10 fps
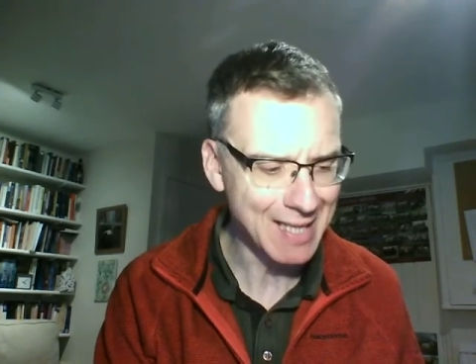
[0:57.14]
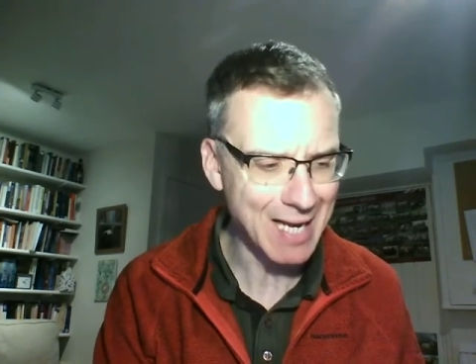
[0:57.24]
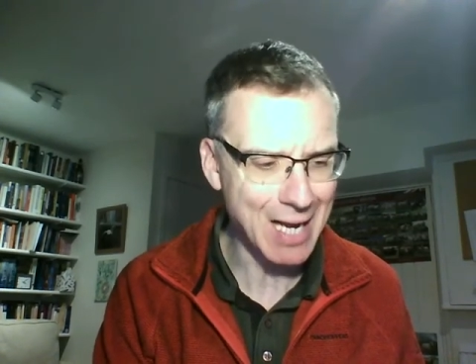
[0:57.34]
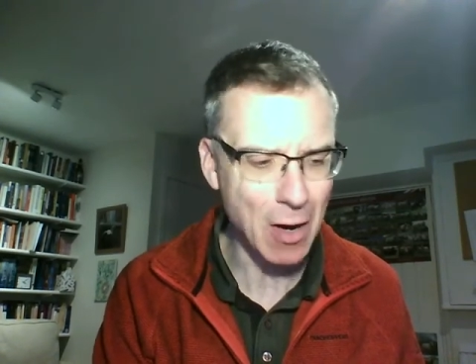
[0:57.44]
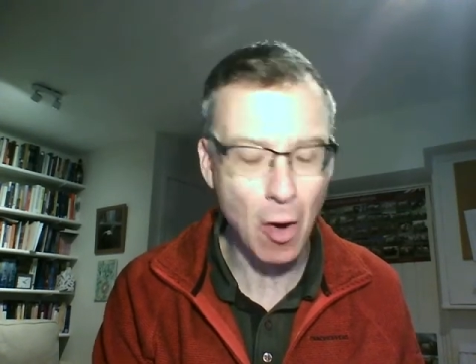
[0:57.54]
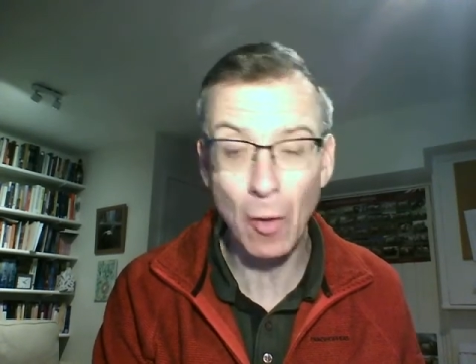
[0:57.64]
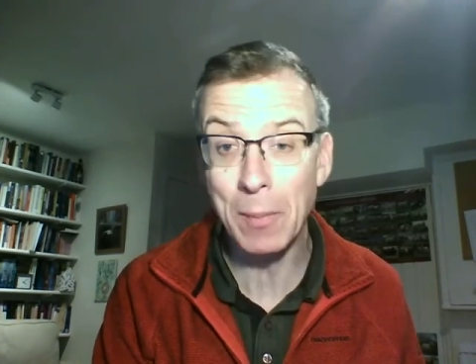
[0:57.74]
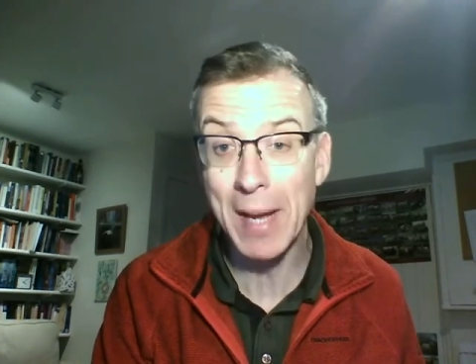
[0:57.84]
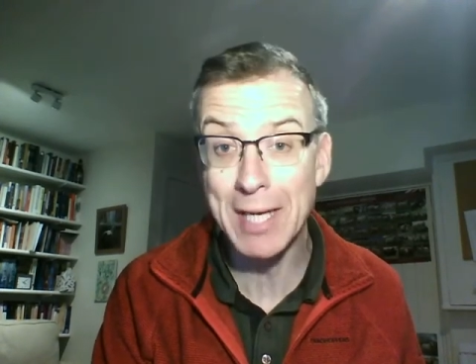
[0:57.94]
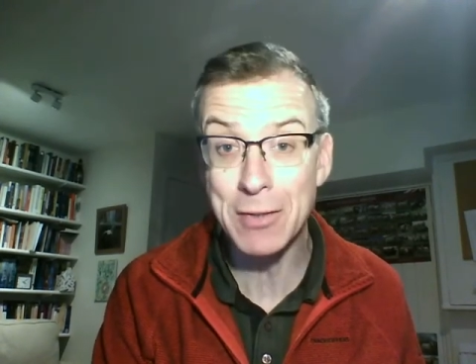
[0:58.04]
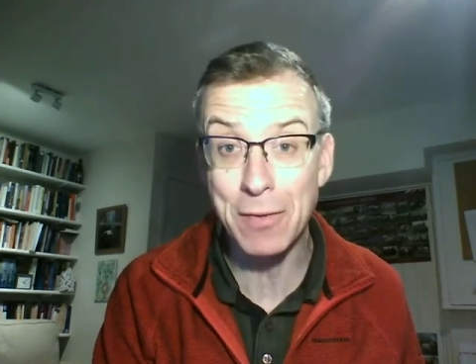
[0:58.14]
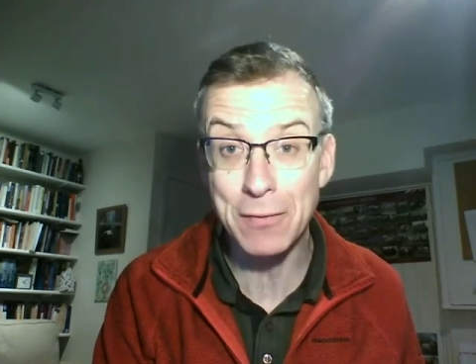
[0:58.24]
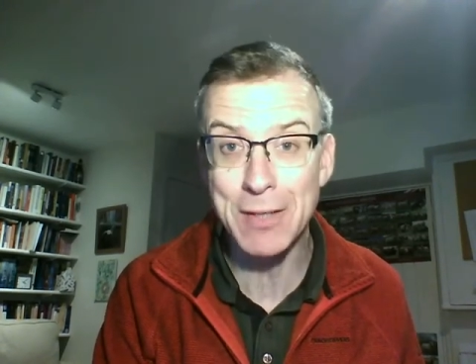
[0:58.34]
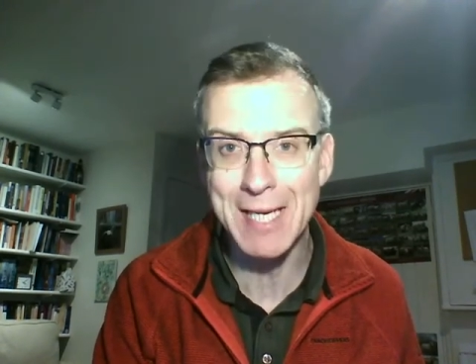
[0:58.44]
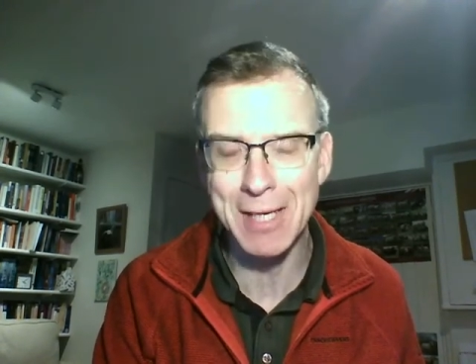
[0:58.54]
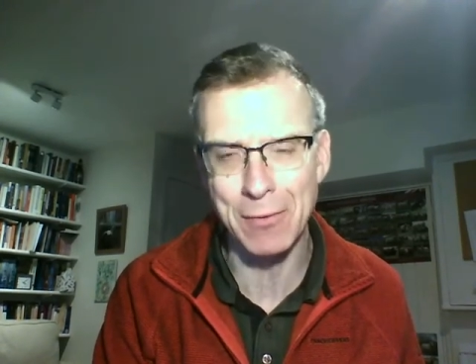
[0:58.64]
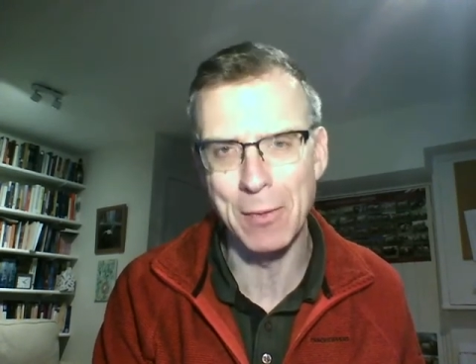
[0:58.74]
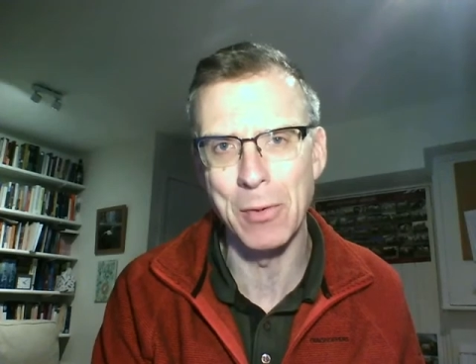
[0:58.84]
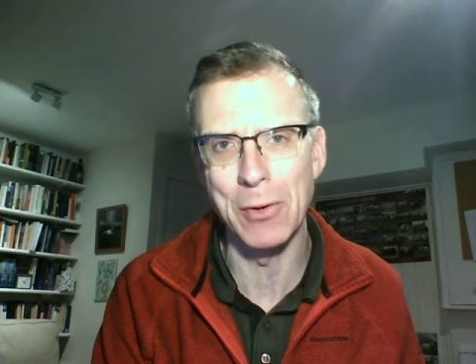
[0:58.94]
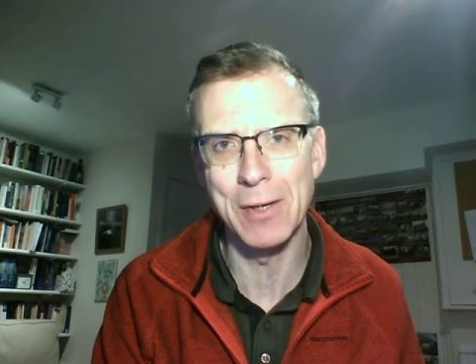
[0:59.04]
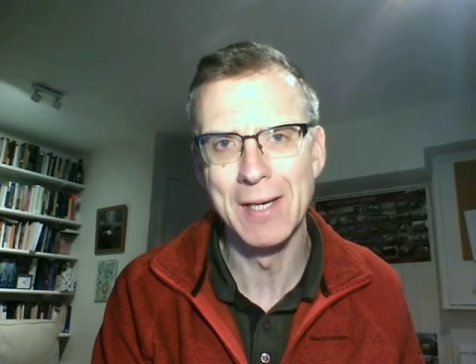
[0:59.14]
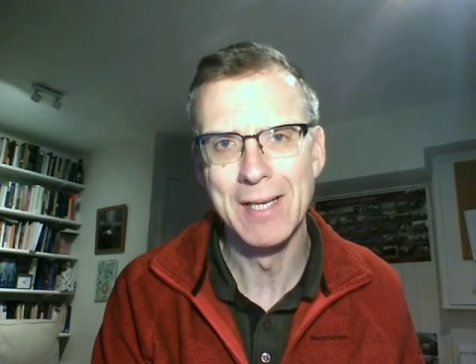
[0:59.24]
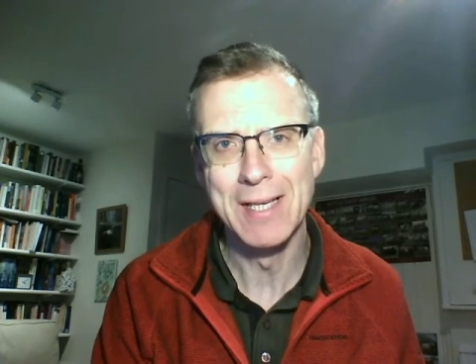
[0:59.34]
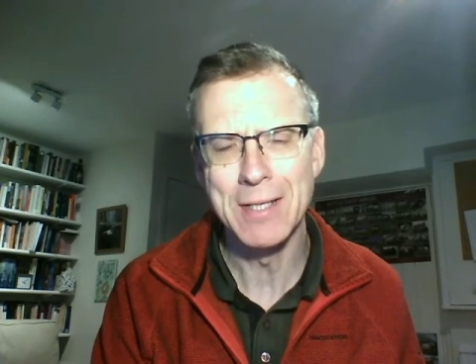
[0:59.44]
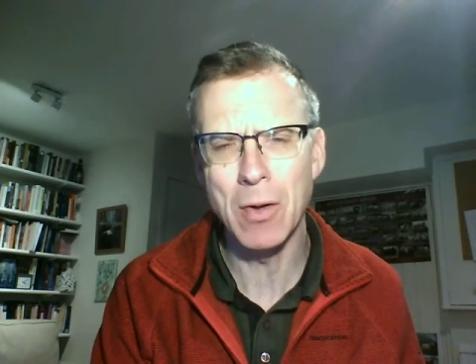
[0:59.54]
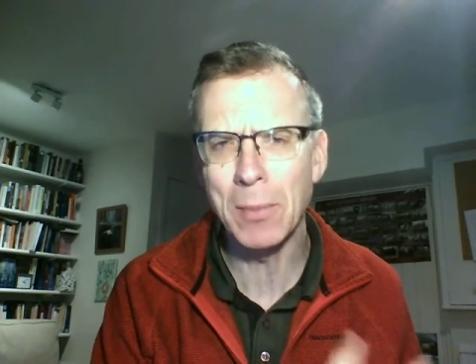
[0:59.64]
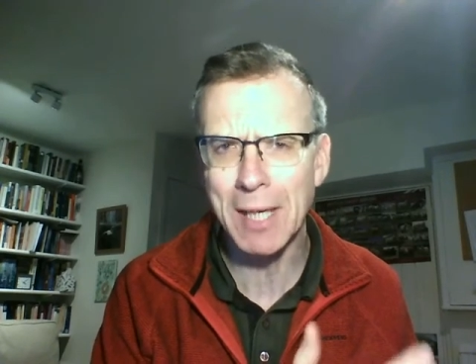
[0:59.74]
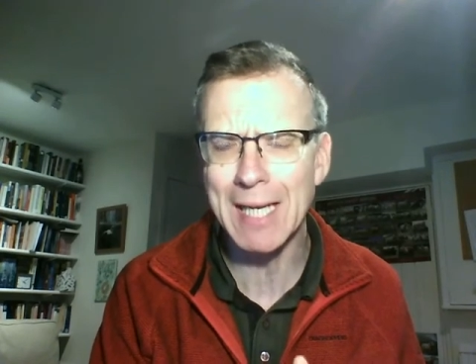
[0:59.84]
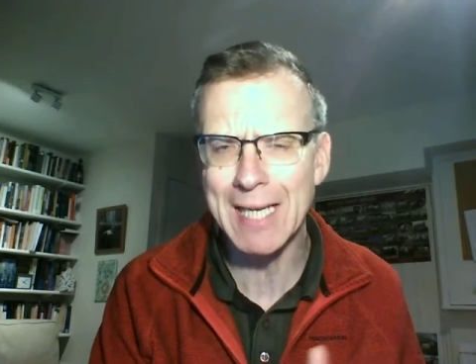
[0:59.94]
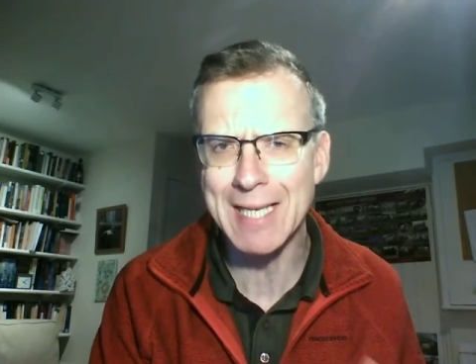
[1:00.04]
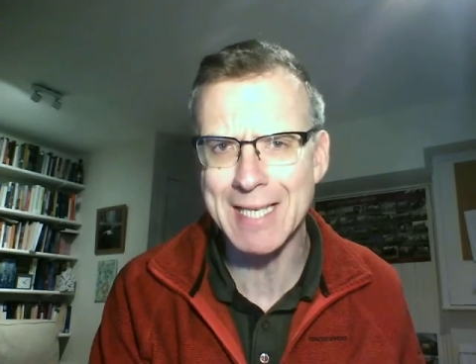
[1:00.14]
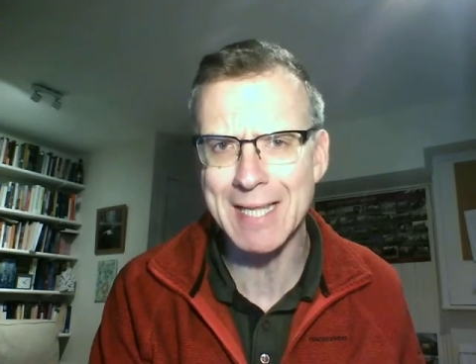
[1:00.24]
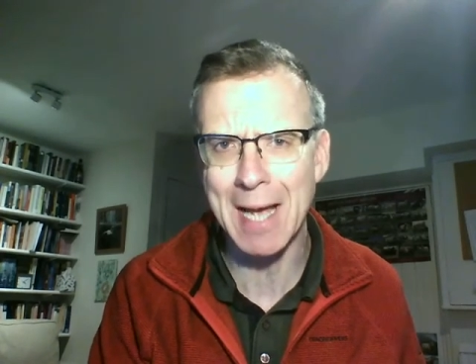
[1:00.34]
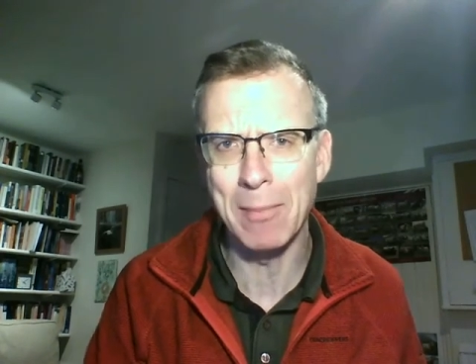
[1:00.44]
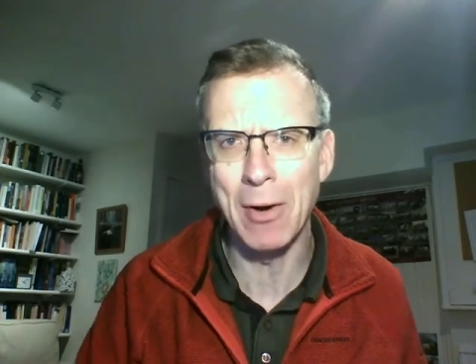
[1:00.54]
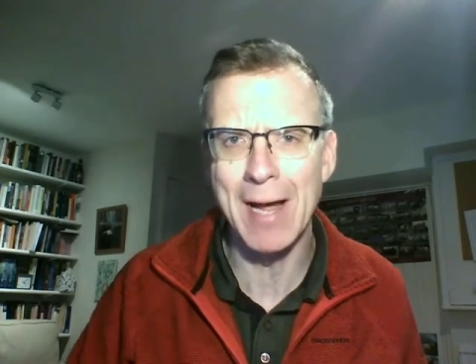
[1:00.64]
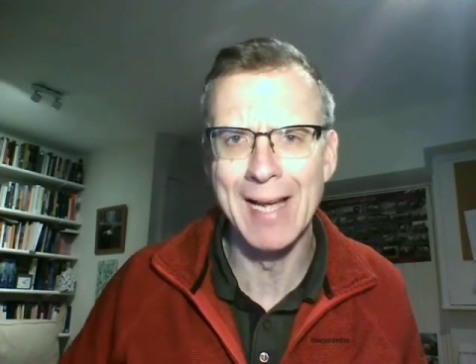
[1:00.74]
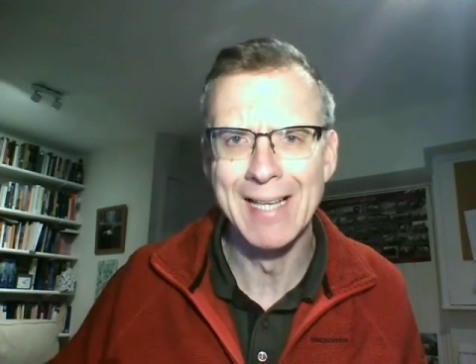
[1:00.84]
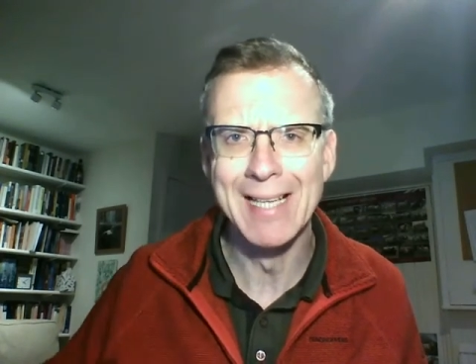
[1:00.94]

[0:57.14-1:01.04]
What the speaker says: on page 15 of the book. So I'm going to lead us in that prayer.